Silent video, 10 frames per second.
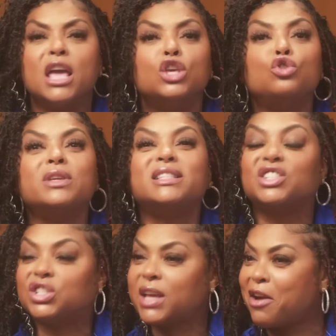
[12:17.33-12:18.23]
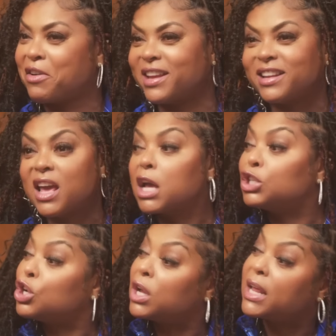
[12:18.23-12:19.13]
you need to share it
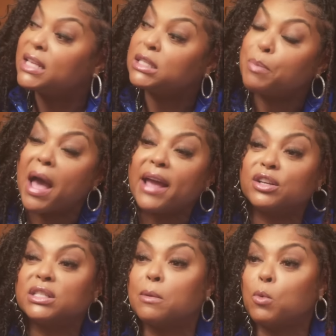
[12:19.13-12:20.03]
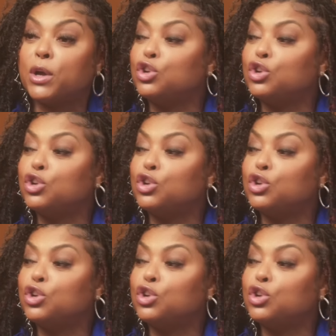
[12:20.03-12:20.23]
because you're gonna inspire someone.